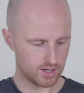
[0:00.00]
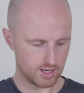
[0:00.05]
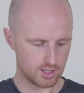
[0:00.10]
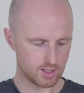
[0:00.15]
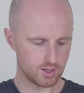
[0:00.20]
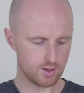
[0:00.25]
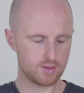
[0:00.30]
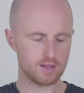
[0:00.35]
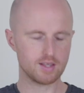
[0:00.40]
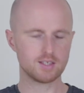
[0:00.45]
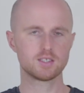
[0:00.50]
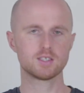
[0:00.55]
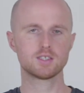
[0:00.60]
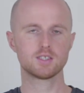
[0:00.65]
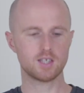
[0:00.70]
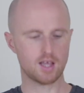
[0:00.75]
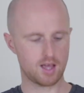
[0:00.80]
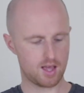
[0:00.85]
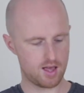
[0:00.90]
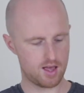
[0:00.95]
We're going to do
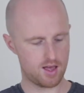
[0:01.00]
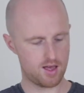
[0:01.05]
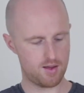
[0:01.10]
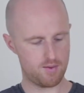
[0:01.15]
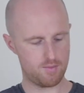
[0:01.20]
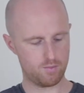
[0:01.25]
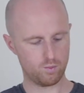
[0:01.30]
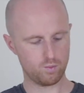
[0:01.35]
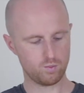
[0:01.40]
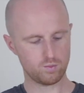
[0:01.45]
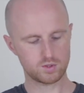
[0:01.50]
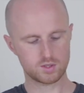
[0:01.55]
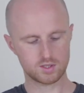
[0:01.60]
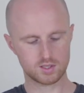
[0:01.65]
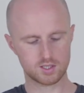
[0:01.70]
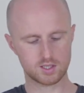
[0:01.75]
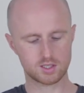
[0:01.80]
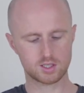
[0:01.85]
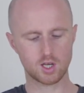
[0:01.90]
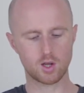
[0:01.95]
this
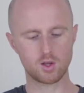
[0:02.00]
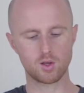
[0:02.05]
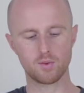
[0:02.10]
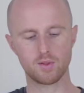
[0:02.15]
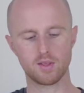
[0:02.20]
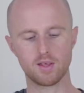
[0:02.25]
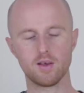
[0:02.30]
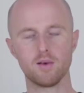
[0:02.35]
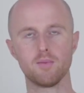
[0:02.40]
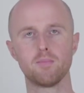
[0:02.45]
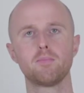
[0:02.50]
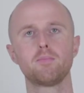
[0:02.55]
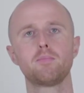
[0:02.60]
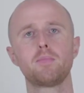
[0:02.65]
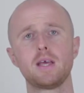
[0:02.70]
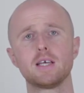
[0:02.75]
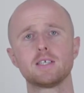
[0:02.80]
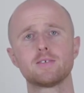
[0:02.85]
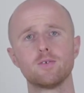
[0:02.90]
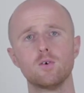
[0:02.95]
just to show you the
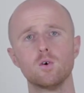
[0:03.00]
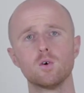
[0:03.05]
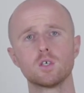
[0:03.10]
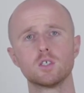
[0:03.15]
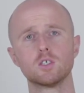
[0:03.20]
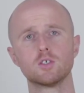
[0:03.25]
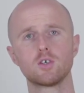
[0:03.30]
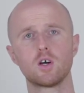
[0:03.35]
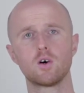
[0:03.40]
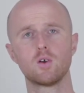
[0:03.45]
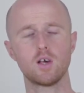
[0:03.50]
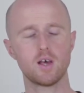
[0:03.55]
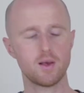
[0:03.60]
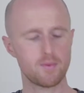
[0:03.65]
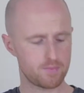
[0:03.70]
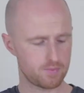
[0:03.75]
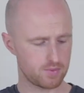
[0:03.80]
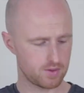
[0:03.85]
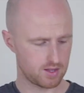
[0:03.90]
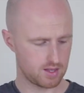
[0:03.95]
PS4
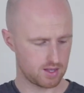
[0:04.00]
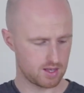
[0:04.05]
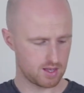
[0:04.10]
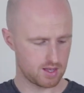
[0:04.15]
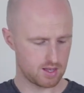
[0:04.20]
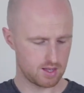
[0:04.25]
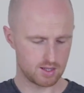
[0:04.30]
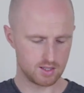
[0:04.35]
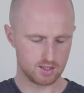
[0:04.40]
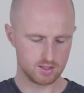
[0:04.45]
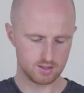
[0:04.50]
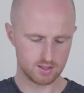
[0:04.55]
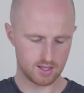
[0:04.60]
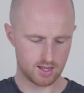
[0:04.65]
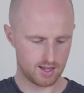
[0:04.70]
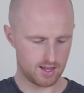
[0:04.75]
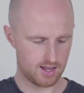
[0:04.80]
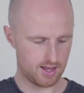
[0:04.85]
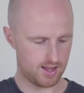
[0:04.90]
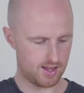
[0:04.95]
controller,
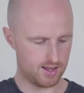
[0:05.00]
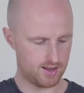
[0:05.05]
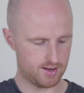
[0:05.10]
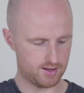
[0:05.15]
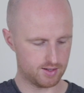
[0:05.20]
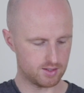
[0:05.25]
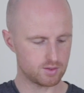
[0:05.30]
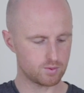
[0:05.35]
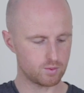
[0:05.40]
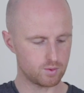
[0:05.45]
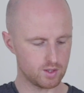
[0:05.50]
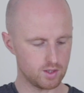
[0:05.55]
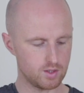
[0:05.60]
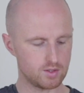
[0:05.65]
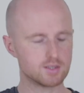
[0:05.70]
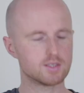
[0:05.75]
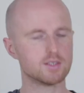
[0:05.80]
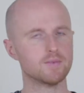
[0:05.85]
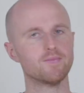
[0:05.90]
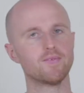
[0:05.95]
and we'll
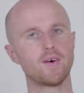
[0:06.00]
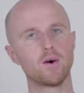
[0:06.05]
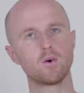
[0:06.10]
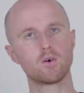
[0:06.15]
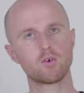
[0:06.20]
use some